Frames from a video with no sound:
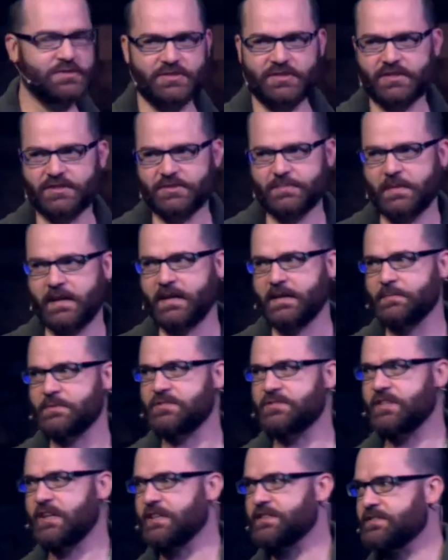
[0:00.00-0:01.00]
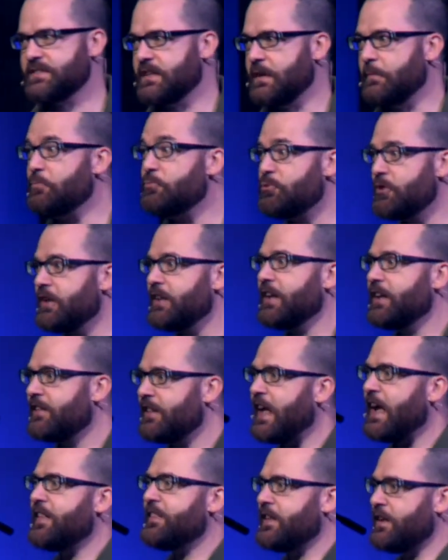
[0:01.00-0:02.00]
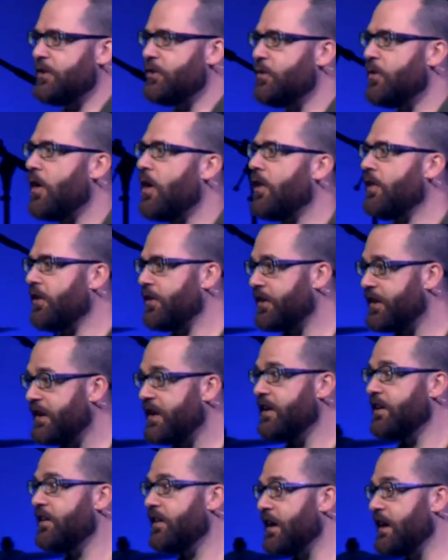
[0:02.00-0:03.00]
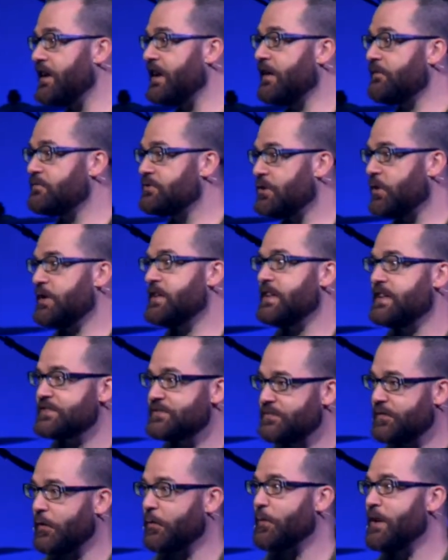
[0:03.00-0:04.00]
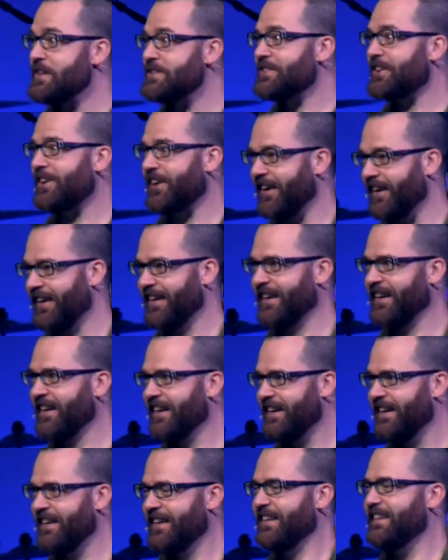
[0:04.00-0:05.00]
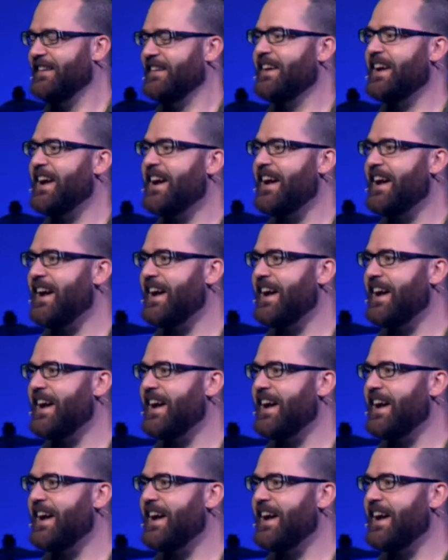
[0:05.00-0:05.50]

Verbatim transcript: Church. My name is Jason. I'm really glad that you all are here and have joined us for winter. Yay!